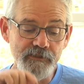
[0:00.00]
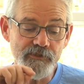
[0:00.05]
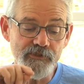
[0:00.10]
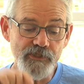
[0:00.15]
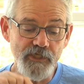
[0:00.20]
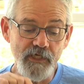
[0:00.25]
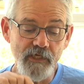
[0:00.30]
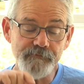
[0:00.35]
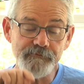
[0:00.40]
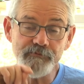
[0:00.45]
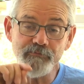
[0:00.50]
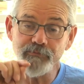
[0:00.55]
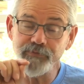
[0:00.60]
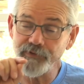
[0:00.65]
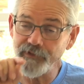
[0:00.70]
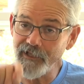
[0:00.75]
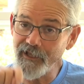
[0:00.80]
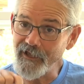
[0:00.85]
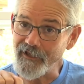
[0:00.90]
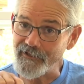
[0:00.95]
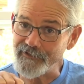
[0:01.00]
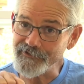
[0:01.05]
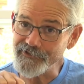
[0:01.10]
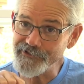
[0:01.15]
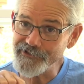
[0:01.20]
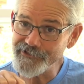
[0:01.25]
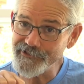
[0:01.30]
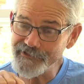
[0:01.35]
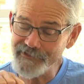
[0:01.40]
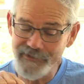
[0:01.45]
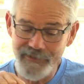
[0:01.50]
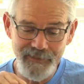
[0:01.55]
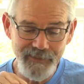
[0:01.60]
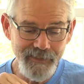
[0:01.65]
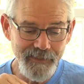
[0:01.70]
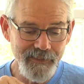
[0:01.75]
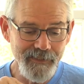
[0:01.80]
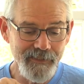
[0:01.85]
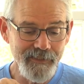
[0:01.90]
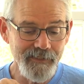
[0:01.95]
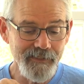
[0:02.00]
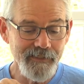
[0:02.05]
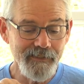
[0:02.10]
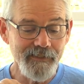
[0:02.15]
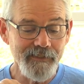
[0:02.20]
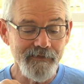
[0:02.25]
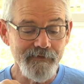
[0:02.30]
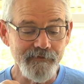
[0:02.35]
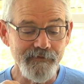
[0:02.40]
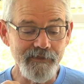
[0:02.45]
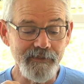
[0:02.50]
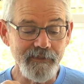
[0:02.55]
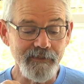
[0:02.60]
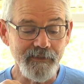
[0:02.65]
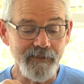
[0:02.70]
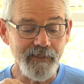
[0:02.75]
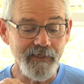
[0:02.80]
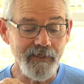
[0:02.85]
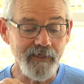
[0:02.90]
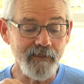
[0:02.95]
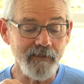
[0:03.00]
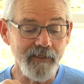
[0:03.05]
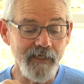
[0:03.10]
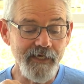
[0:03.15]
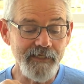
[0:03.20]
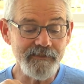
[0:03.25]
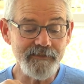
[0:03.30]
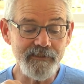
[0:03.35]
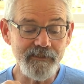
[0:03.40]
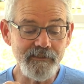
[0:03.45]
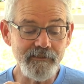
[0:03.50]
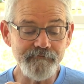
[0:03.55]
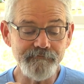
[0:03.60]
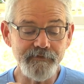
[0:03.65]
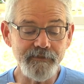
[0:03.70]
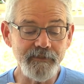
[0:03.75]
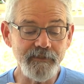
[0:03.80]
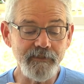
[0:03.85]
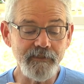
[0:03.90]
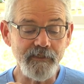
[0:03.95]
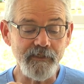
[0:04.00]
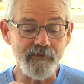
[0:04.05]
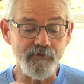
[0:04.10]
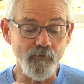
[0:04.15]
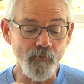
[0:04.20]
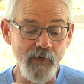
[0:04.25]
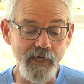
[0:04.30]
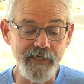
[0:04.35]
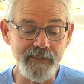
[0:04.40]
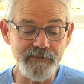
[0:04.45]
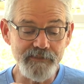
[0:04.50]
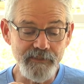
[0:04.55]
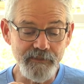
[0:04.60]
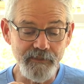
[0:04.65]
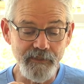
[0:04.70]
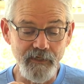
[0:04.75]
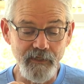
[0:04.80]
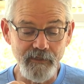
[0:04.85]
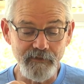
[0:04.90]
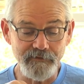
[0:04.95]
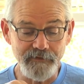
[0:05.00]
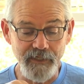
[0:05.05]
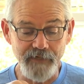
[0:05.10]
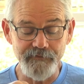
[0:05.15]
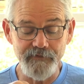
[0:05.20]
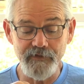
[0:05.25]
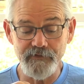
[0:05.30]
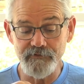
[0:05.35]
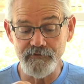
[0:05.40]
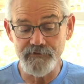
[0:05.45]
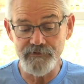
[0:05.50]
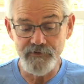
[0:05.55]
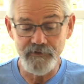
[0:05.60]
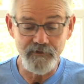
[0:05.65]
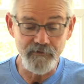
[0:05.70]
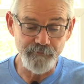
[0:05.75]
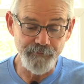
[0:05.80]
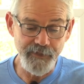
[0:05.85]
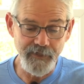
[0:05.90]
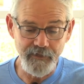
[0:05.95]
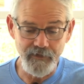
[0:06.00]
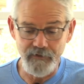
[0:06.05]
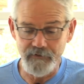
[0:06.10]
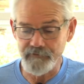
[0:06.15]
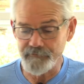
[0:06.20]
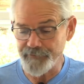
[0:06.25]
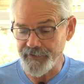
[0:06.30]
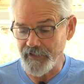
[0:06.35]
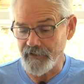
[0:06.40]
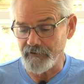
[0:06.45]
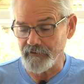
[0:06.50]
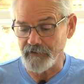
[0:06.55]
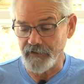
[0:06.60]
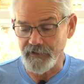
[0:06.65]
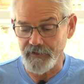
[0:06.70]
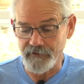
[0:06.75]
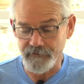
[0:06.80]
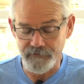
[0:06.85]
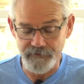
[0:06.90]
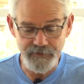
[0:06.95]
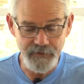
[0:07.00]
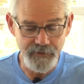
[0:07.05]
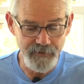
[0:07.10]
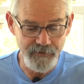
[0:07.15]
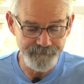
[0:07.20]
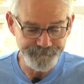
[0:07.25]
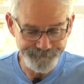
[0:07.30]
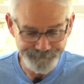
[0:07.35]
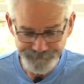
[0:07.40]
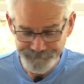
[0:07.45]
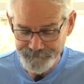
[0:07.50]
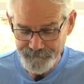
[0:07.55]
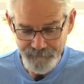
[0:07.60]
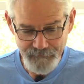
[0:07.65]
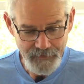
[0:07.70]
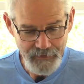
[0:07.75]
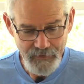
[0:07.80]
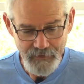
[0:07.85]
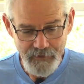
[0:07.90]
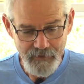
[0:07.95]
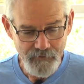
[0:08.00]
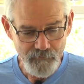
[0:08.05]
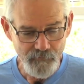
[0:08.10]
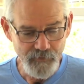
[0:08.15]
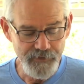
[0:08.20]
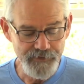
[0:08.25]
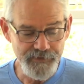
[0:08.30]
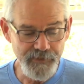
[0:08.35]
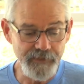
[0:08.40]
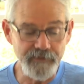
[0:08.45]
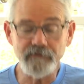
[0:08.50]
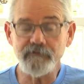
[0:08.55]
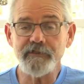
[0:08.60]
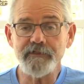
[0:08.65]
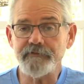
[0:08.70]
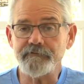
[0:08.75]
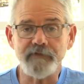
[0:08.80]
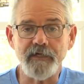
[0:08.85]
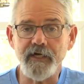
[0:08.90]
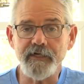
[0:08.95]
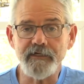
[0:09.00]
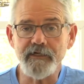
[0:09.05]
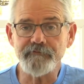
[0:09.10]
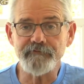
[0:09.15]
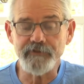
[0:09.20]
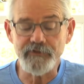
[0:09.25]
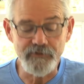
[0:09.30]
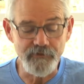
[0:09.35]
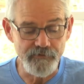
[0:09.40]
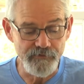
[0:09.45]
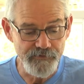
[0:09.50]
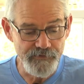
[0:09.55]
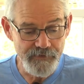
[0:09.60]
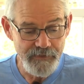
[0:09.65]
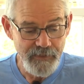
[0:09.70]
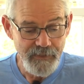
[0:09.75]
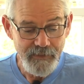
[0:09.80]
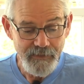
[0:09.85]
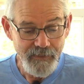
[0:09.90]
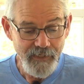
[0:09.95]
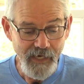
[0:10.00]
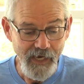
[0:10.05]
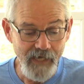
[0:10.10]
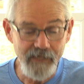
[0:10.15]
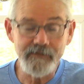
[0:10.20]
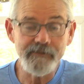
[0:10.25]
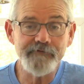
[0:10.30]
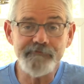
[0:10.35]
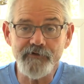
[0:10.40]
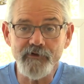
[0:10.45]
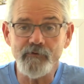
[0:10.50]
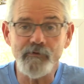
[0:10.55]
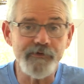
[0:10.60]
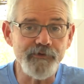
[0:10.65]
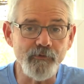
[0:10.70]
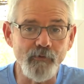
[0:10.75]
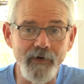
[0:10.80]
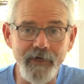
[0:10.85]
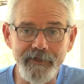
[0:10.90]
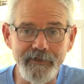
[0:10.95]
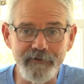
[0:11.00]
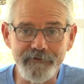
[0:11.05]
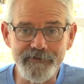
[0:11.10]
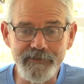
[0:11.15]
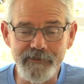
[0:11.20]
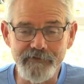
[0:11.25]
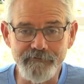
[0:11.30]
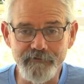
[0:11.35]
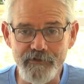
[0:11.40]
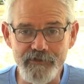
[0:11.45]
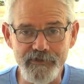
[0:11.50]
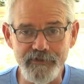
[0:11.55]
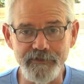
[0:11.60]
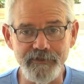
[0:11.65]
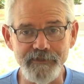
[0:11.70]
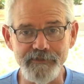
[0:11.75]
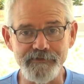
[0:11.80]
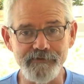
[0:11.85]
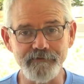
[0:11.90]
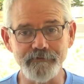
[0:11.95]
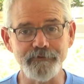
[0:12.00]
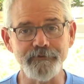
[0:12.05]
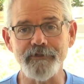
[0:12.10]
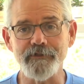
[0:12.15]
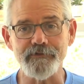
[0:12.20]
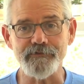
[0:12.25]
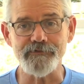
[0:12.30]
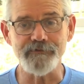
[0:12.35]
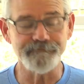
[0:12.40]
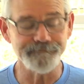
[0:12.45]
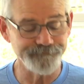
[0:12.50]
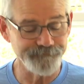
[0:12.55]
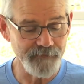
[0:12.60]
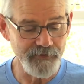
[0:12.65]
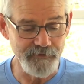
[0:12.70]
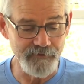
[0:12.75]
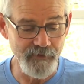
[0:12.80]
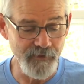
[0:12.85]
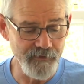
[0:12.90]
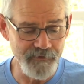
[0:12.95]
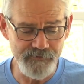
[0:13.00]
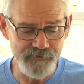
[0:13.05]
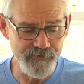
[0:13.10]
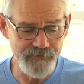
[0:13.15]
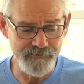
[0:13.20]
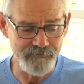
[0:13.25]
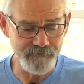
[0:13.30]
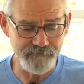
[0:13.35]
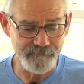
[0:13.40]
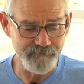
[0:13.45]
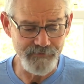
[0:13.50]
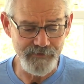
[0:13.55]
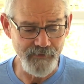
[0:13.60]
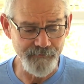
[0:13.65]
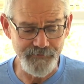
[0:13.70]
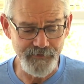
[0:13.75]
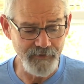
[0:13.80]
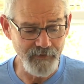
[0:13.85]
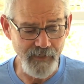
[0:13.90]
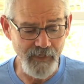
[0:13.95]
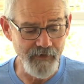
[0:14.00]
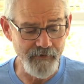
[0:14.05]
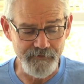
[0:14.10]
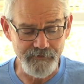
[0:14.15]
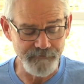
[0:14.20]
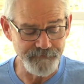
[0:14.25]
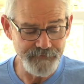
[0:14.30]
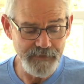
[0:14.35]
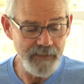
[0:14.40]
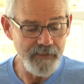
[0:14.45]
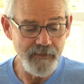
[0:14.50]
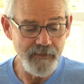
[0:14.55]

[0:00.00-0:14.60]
James Plus, the LITV, and the YTL, and then there's a compare and parallel, okay? Which I never use. I don't even know what the YLT version is. Who knows? Young's something, I don't know.